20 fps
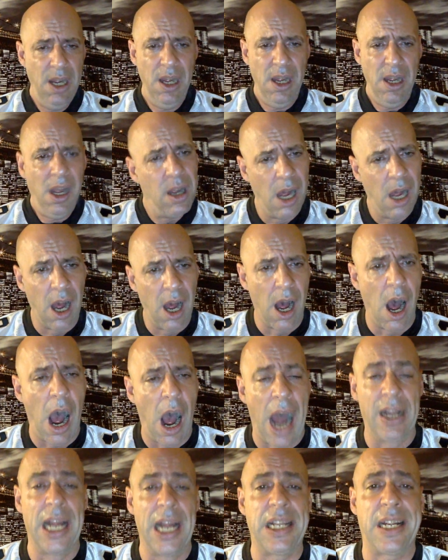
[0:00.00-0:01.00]

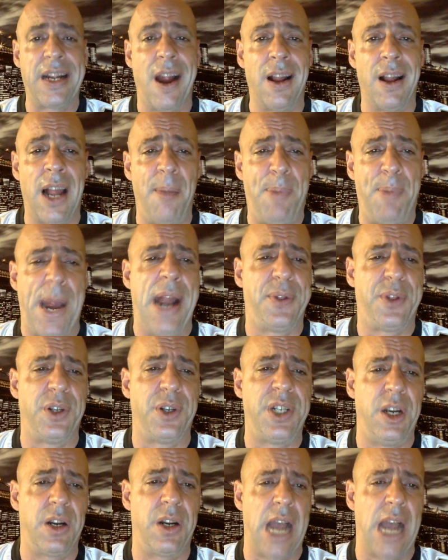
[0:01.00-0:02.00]
I like the Carolina Panthers
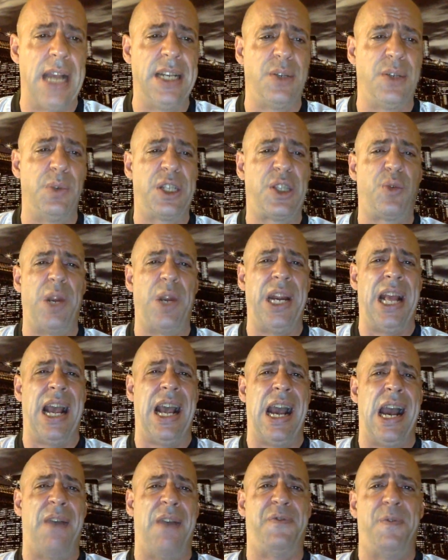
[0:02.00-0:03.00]
here, guys. It was
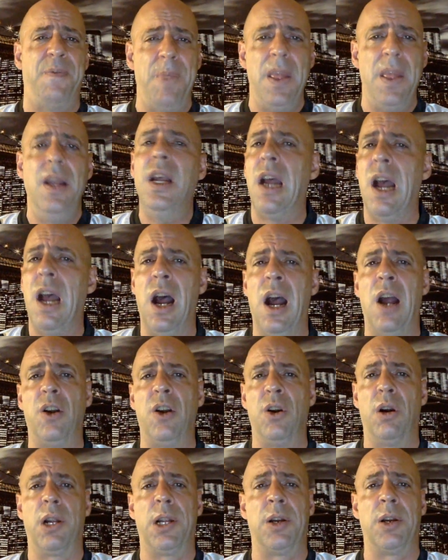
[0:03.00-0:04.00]
3.5
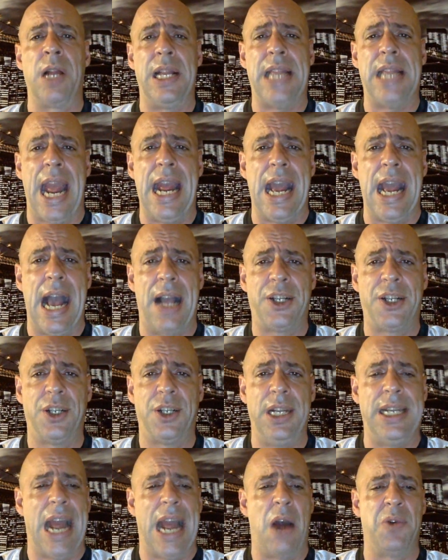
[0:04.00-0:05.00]
earlier in the day,
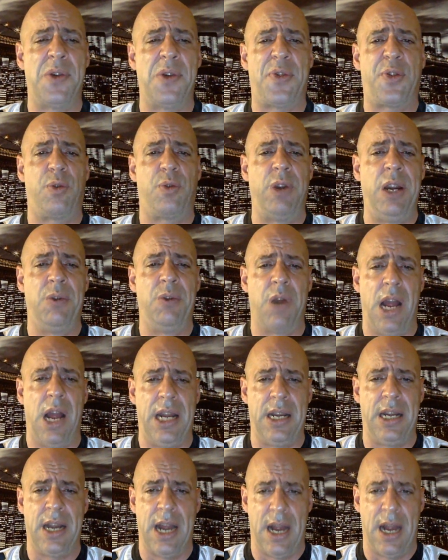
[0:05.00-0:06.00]
actually, down to 3
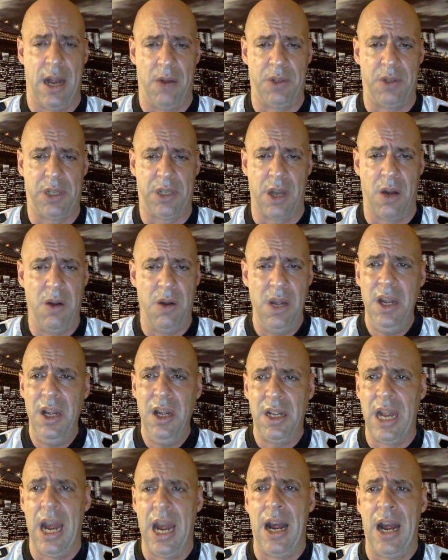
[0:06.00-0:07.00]
right now. So,
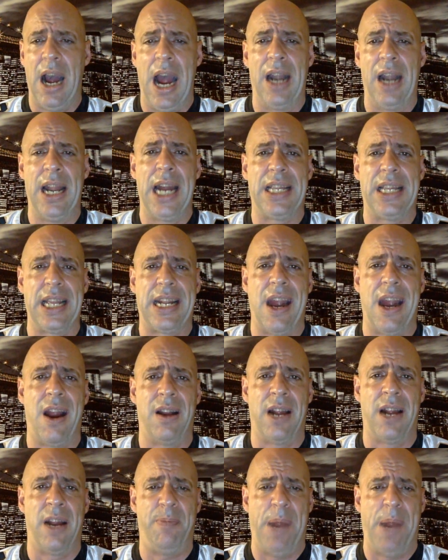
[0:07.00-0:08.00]
yeah, I like the
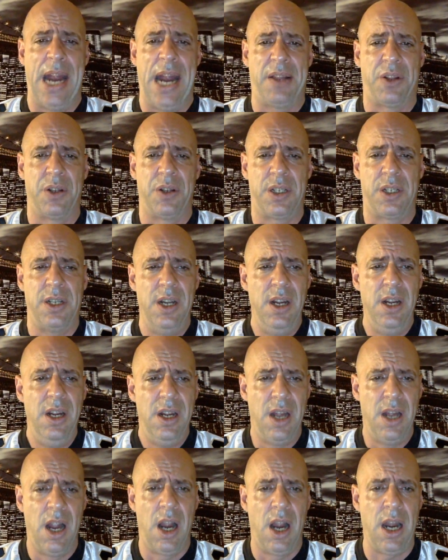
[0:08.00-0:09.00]
Carolina Panthers
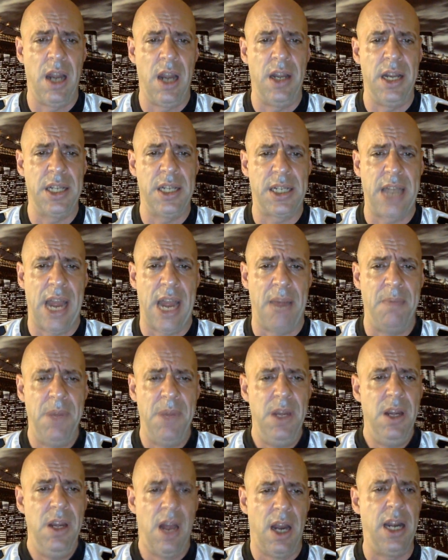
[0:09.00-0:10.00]
in this game.
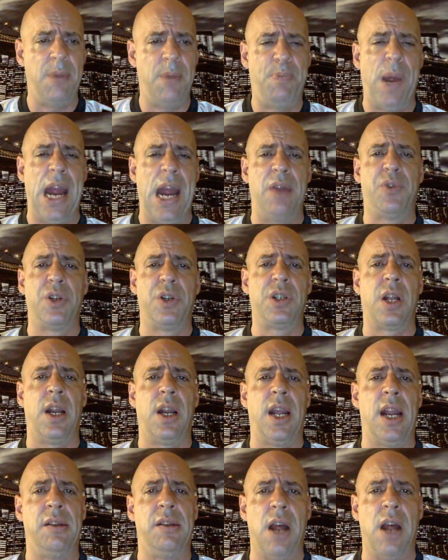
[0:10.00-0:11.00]
I think the Panthers are going
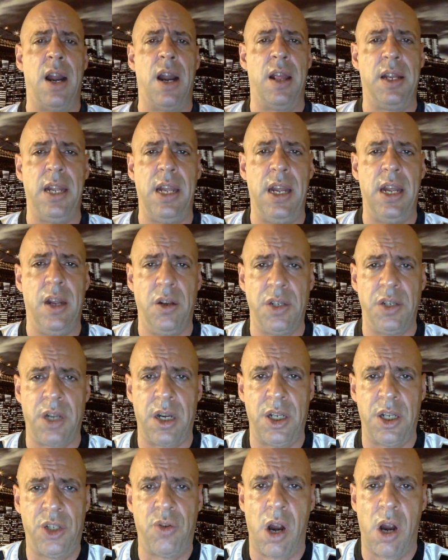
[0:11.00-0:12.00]
to get it done. I think the Eagles are
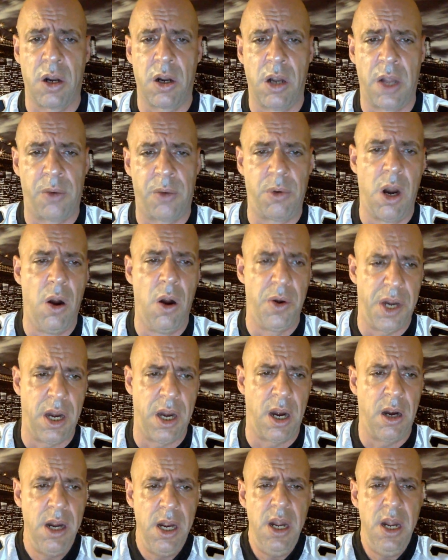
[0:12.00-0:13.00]
going to struggle on the road
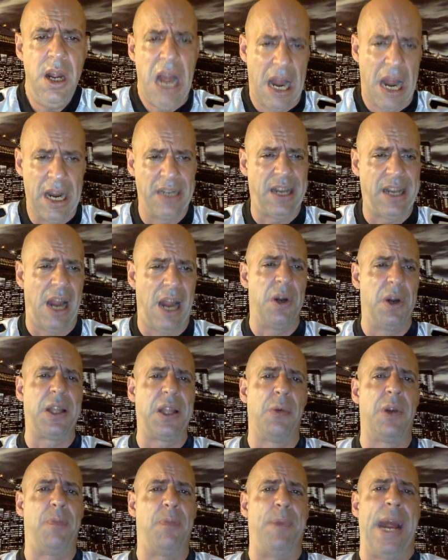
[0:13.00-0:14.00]
here. And I'll tell you one
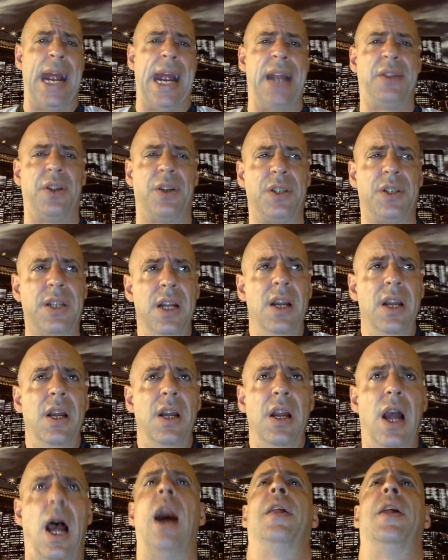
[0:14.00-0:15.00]
thing with the Panthers.
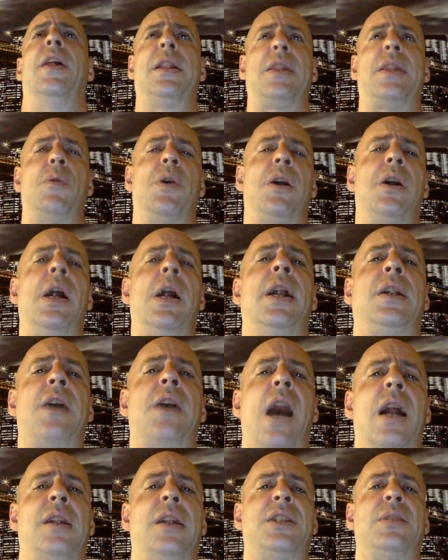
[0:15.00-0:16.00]
I thought they were in
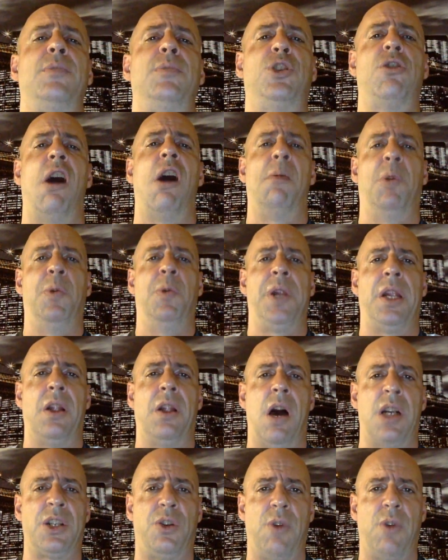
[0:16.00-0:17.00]
kind of some trouble when they
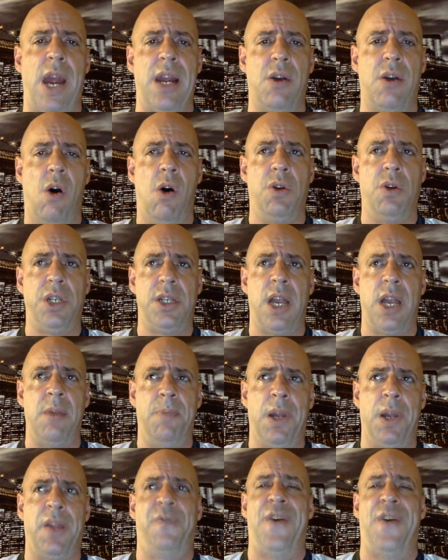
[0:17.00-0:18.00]
lost Greg Olsen.
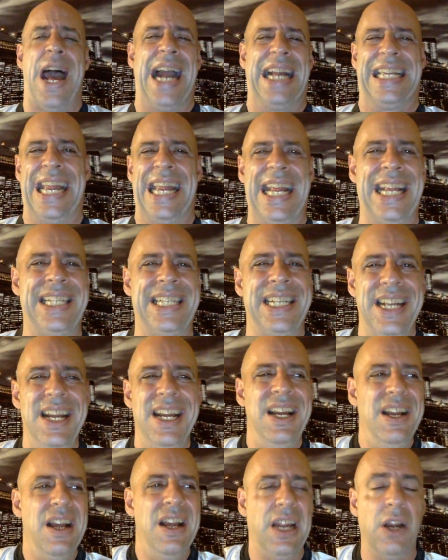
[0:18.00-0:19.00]
But the fact is,
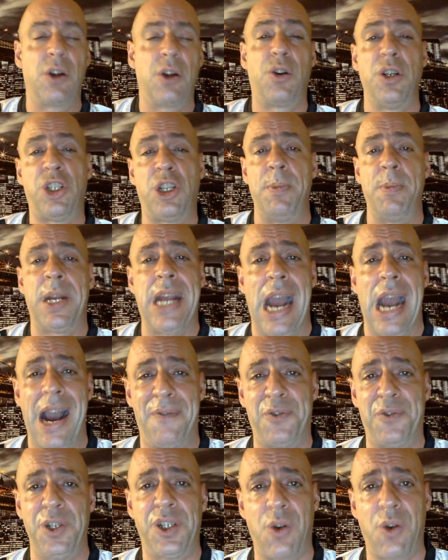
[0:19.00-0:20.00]
Christian
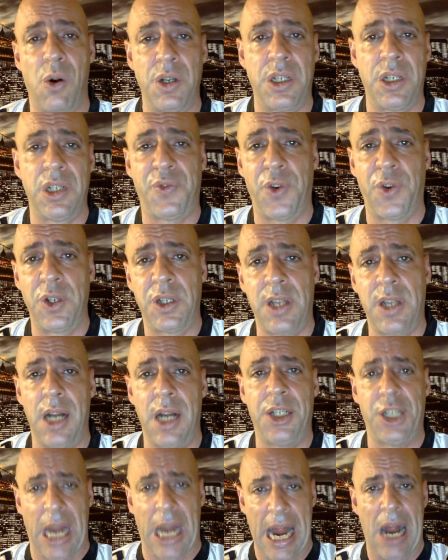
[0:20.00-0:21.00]
McCaffrey scores his first
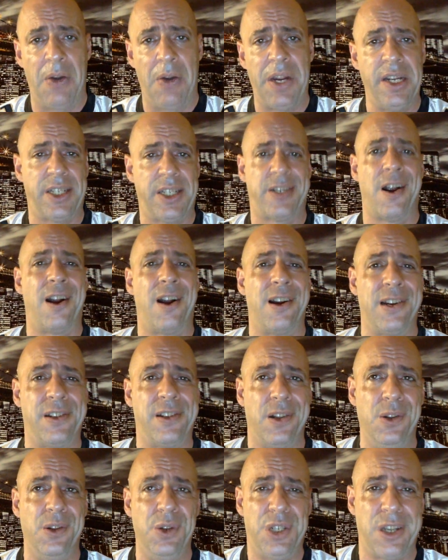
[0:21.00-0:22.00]
touchdown. He's starting
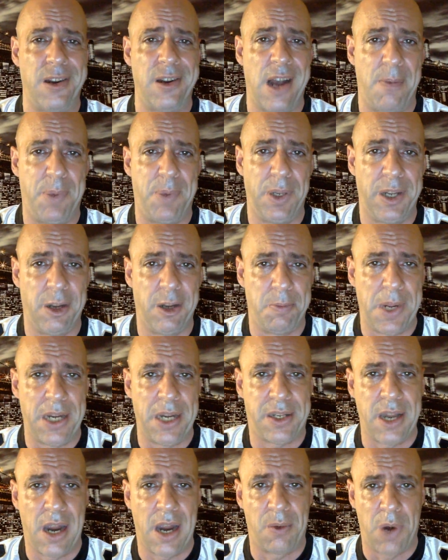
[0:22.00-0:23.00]
to loosen up a little
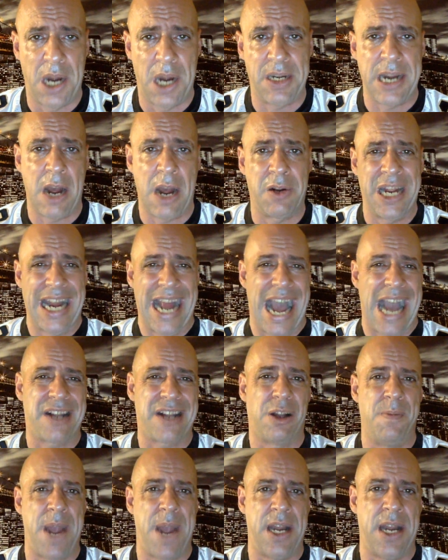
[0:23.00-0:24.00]
bit right now, get
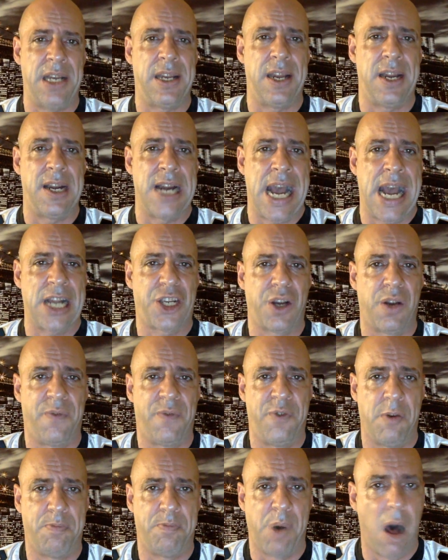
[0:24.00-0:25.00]
acclimated to the National
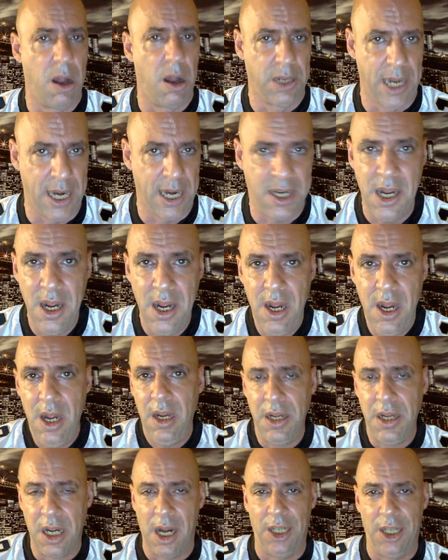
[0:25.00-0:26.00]
Football League.
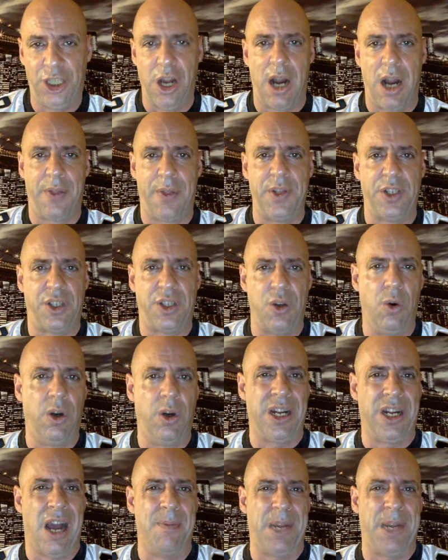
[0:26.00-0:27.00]
You got Jonathan Stewart.
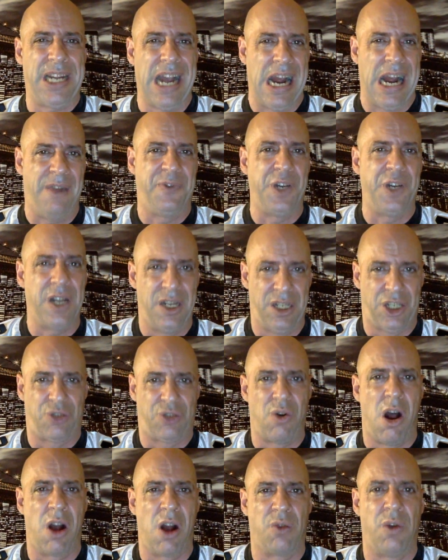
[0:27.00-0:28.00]
You got McCaffrey. You got a
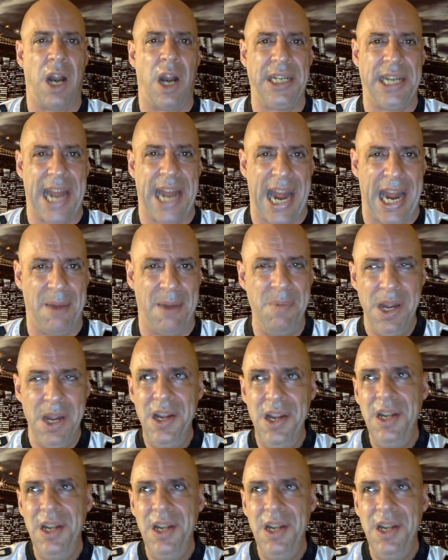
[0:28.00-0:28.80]
strong run game.